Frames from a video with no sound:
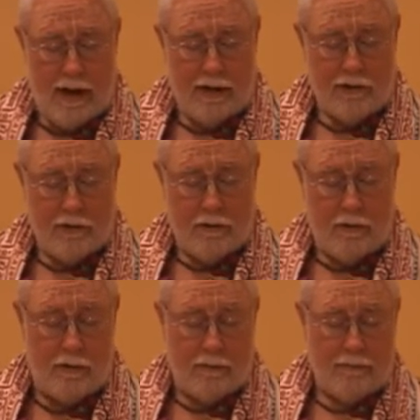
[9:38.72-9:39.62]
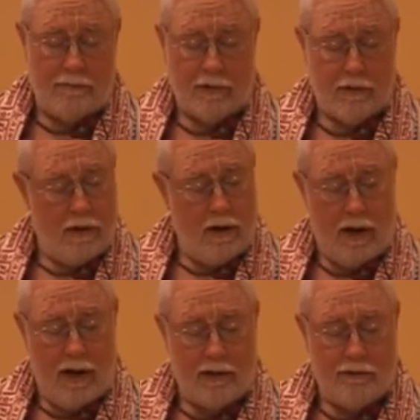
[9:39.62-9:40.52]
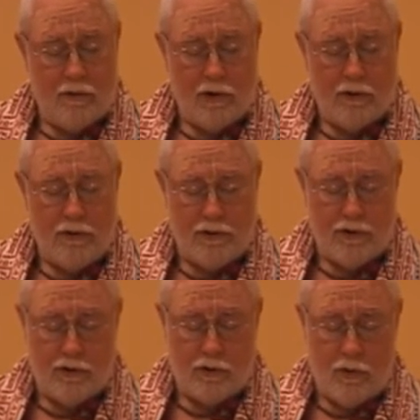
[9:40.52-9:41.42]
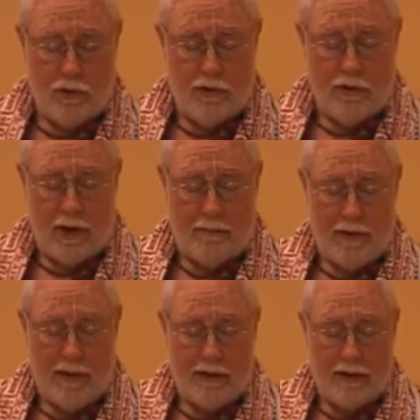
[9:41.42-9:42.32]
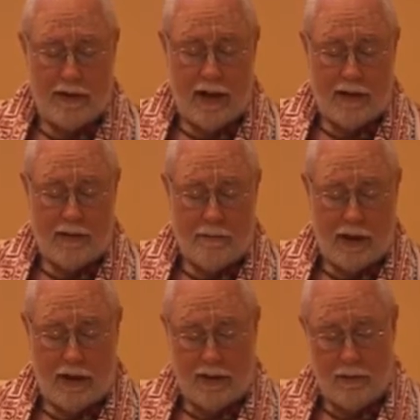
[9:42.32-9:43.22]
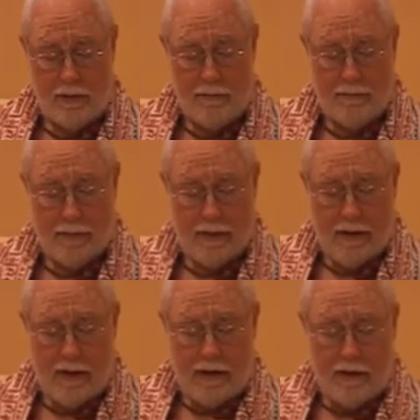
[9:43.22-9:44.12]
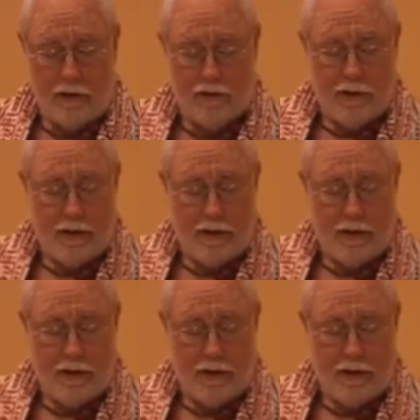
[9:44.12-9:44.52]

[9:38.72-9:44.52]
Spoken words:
As for Krishna's order not being neglected by anyone, in